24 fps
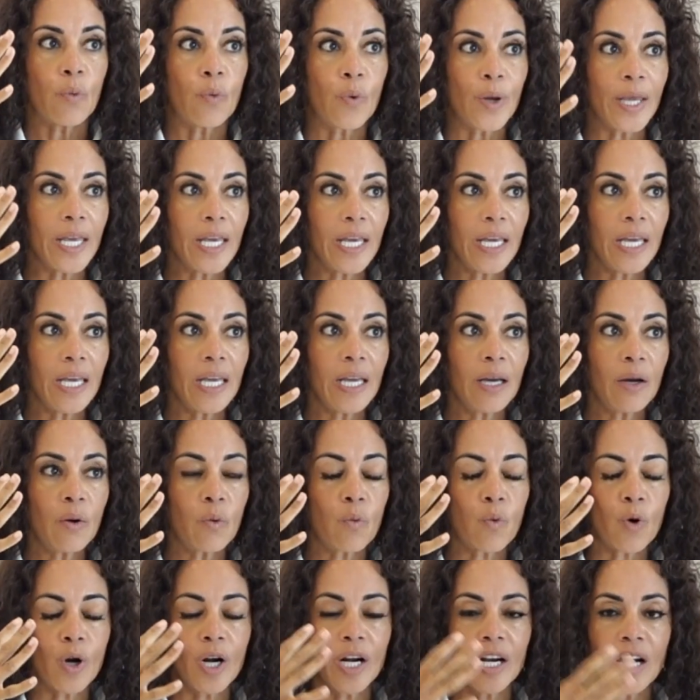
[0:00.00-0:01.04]
We
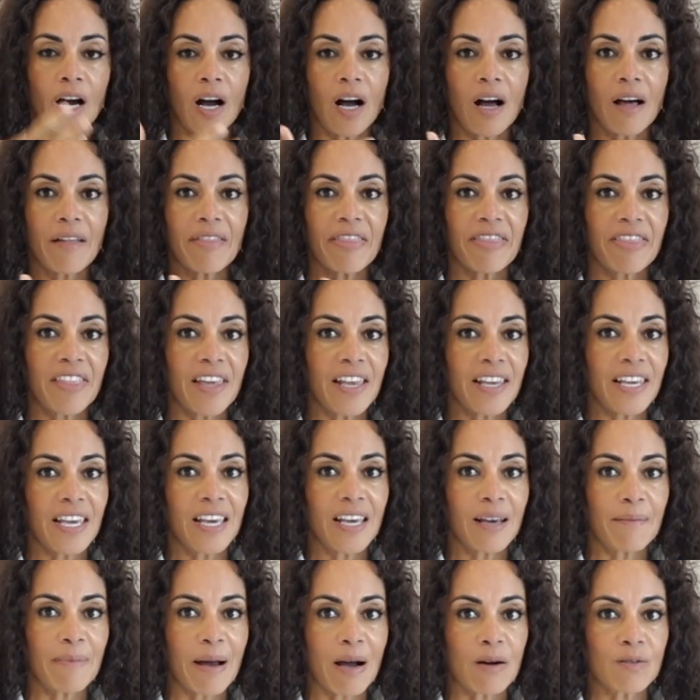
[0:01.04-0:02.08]
were not
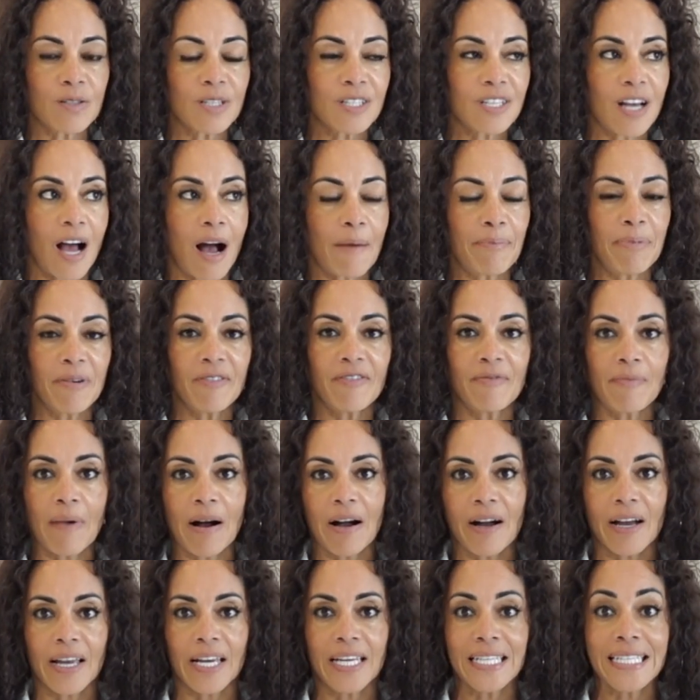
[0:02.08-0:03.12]
thinking about top of
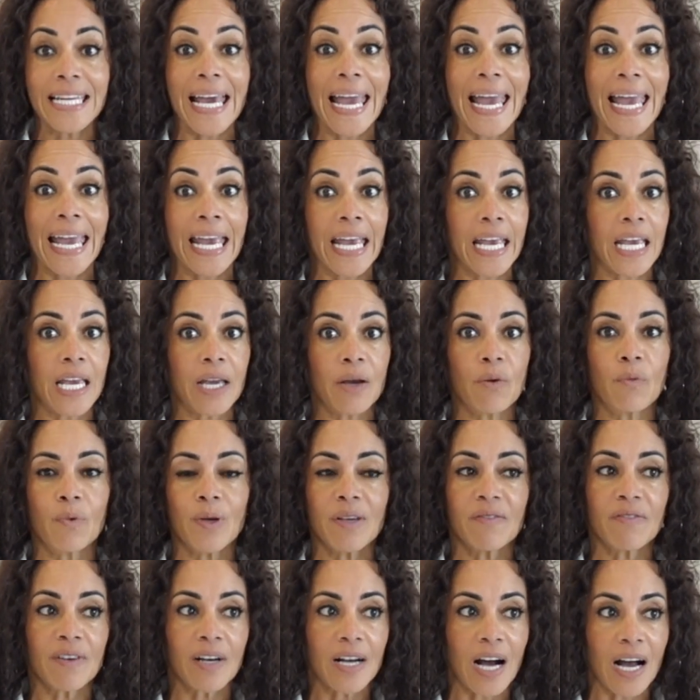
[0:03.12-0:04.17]
mind, hey,
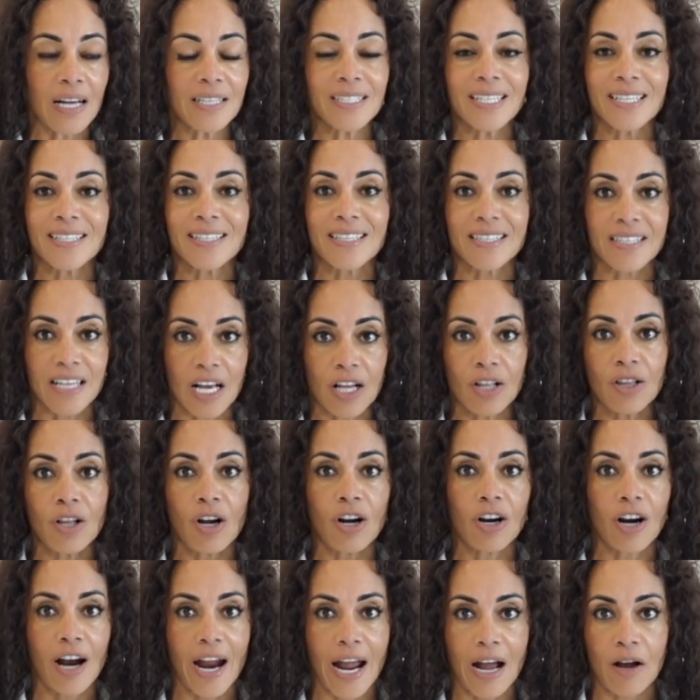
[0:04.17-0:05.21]
we've got to sell
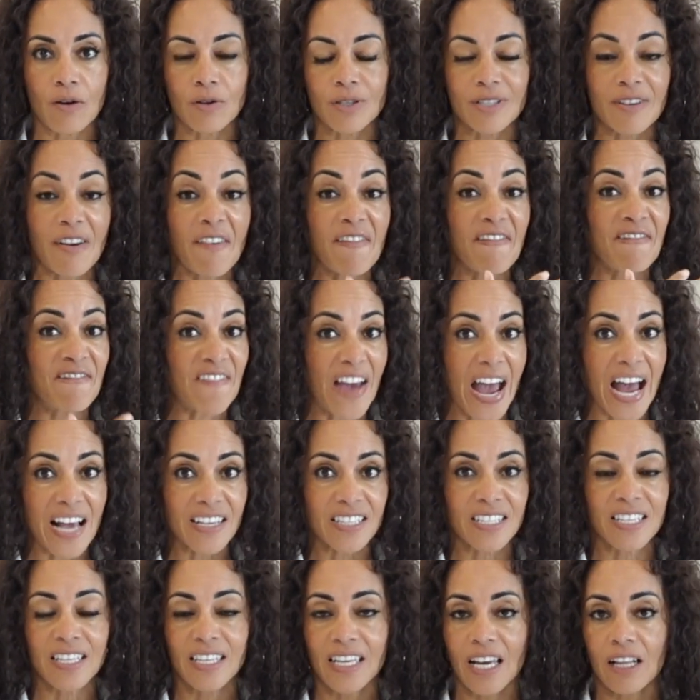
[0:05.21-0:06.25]
our house
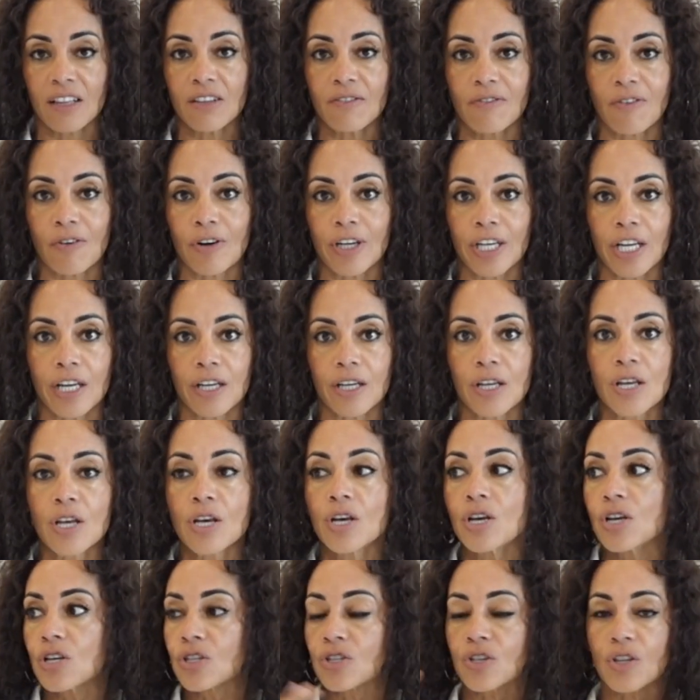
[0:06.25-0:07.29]
fast in California
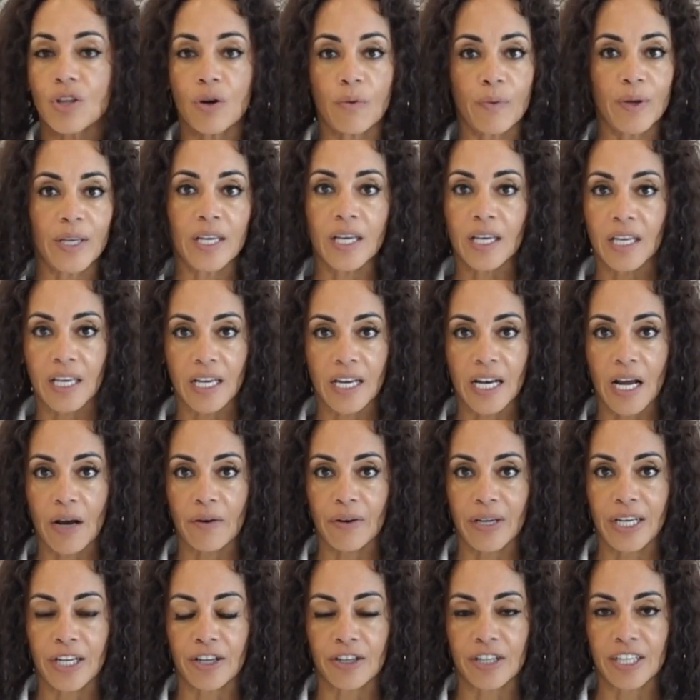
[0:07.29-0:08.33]
so that we could get
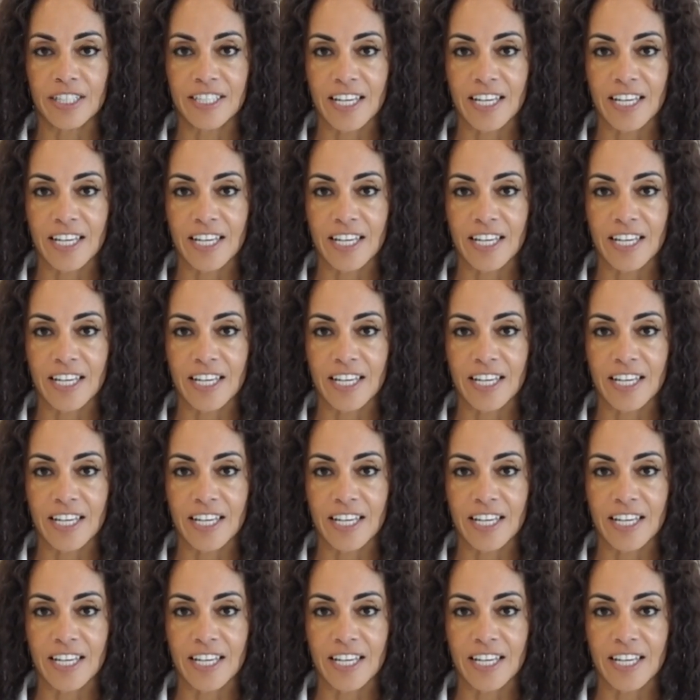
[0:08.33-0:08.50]
out here to